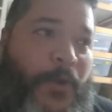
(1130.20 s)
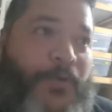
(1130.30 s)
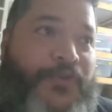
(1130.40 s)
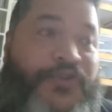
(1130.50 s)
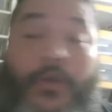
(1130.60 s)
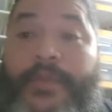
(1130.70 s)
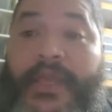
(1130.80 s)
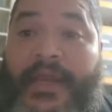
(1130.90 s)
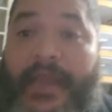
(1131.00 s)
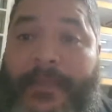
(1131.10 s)
so
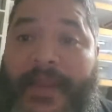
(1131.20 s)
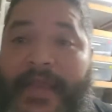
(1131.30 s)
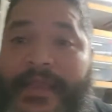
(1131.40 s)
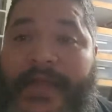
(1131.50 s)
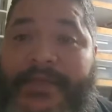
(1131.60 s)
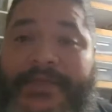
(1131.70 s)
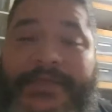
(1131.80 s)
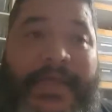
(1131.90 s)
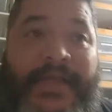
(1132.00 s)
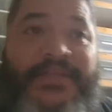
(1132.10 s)
be it. I mean, like
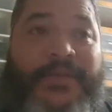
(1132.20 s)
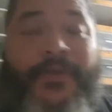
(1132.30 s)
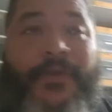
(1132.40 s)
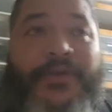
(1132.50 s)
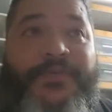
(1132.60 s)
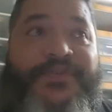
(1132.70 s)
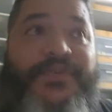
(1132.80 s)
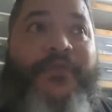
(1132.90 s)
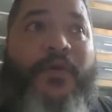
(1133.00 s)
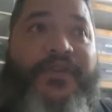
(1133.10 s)
that's the purpose
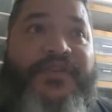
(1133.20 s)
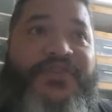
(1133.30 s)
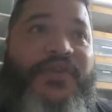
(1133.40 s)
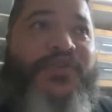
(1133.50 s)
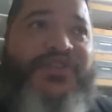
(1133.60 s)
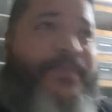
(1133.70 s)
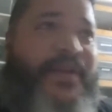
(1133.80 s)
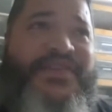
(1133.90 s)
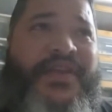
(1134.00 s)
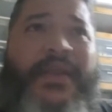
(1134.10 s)
of all this, just
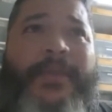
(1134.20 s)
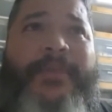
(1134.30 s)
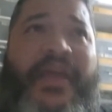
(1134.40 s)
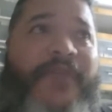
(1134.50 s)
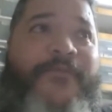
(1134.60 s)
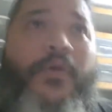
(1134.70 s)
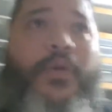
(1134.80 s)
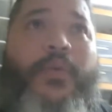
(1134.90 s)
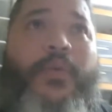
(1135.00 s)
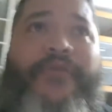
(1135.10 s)
basically paying it
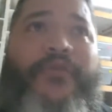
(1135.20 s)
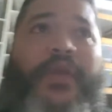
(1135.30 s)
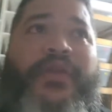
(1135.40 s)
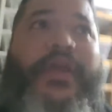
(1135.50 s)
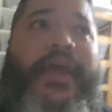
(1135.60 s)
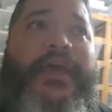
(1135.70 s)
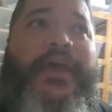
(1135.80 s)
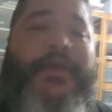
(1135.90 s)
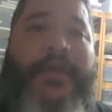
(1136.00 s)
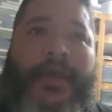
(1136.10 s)
forward whatever way you
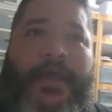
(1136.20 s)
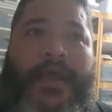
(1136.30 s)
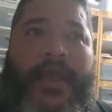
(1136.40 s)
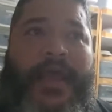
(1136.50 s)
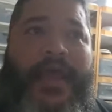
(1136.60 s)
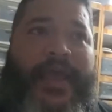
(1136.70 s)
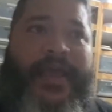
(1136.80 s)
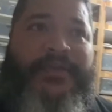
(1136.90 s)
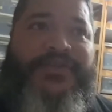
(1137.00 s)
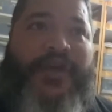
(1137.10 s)
can.
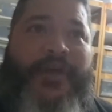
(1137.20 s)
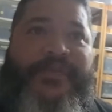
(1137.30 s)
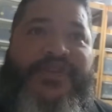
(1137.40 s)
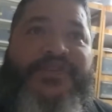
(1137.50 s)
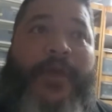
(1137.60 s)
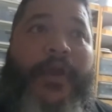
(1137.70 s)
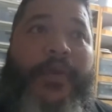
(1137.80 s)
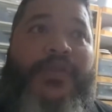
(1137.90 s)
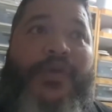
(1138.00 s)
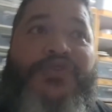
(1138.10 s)
And
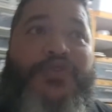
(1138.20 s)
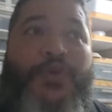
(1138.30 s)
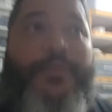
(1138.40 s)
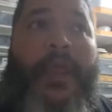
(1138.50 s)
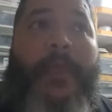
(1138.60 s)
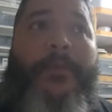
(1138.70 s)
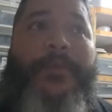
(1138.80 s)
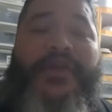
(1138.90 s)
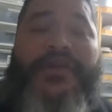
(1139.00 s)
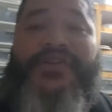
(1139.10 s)
inspiring those new people
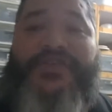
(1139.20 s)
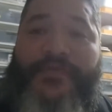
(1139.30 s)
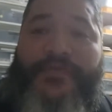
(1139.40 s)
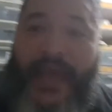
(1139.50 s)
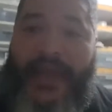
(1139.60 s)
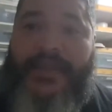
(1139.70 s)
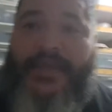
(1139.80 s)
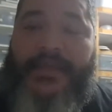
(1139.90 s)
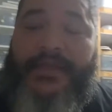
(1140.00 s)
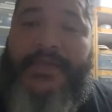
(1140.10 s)
because if
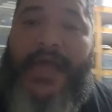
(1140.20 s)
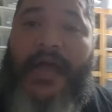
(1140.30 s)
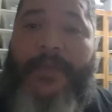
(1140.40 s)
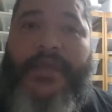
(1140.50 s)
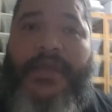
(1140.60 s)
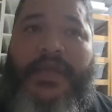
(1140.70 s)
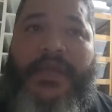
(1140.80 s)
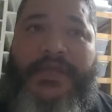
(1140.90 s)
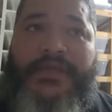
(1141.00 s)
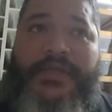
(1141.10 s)
anything, this hobby